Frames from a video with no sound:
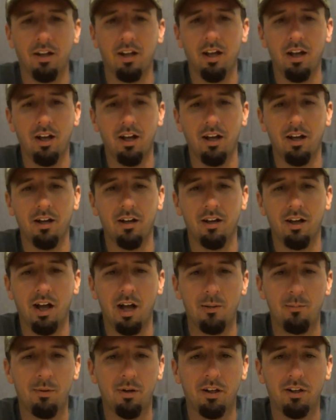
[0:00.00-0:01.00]
I
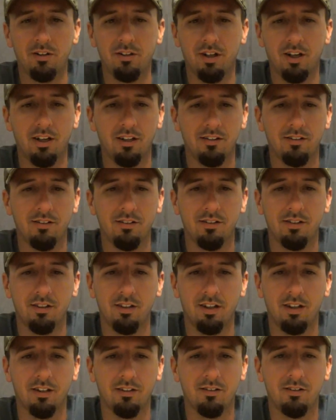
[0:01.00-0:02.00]
apologize.
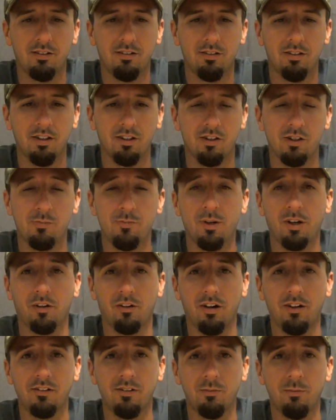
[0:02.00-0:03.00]
It's just been a
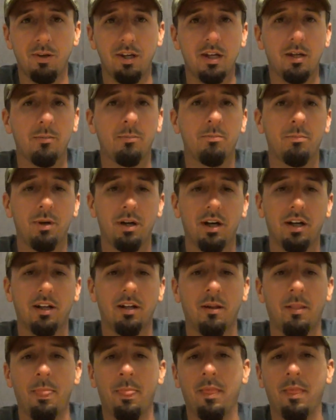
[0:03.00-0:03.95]
crazy week, but